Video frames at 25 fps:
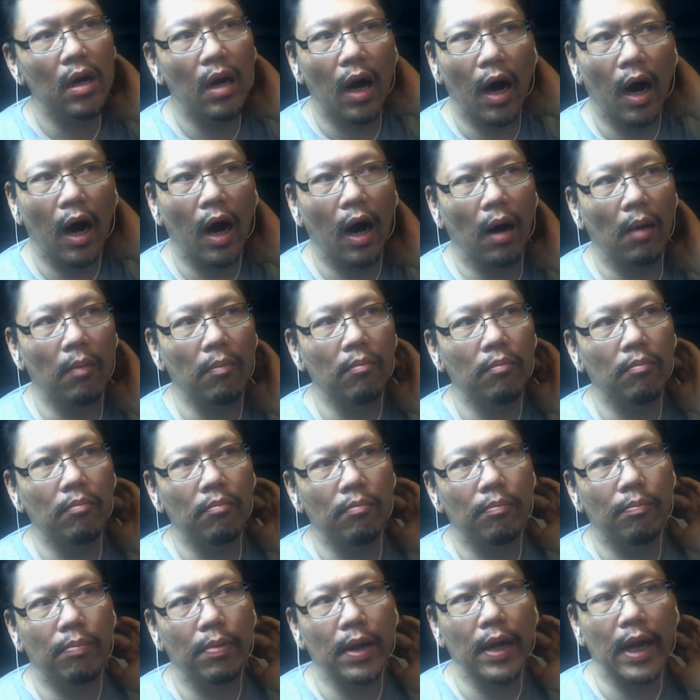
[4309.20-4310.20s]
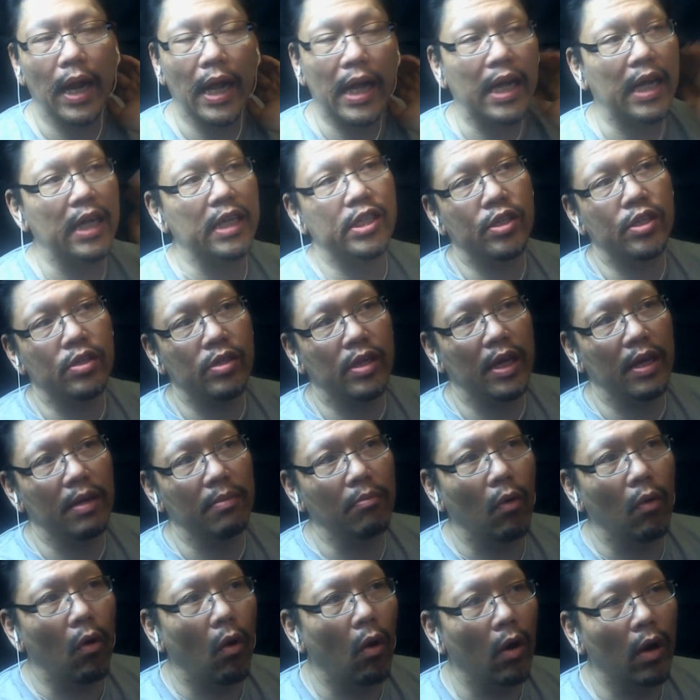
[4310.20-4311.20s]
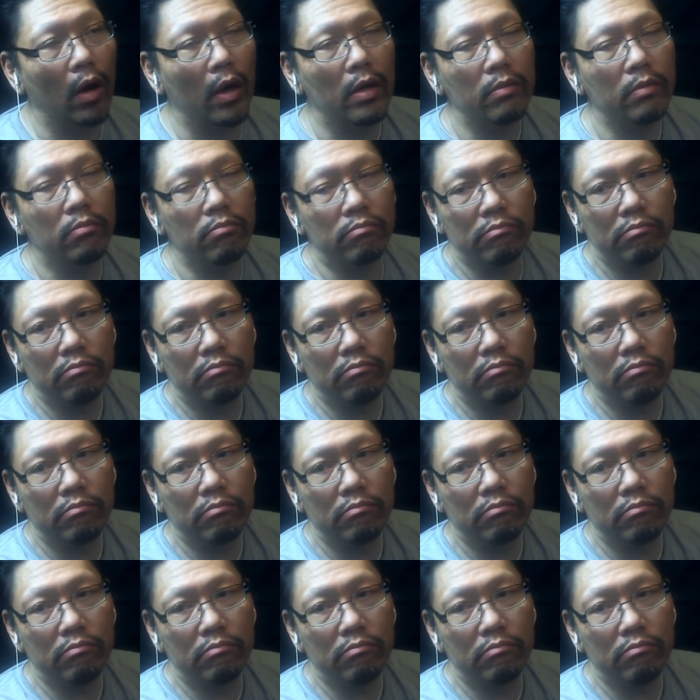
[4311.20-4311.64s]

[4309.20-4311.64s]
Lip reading: But I guess you get more